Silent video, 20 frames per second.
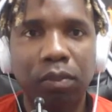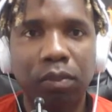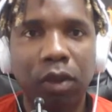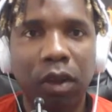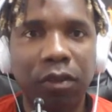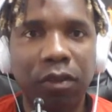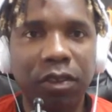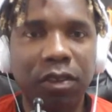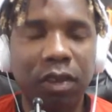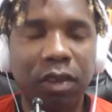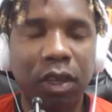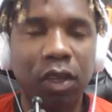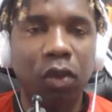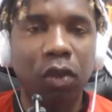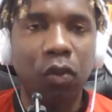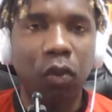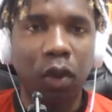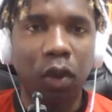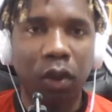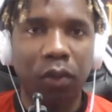obviously
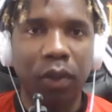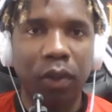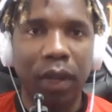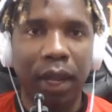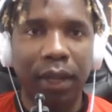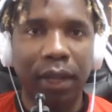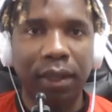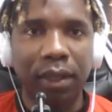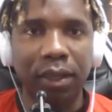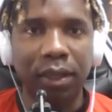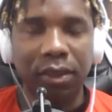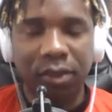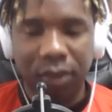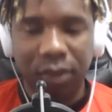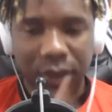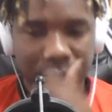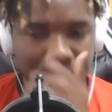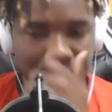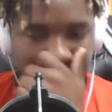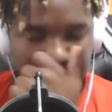you work with athletes,
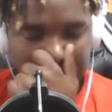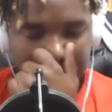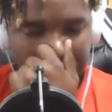and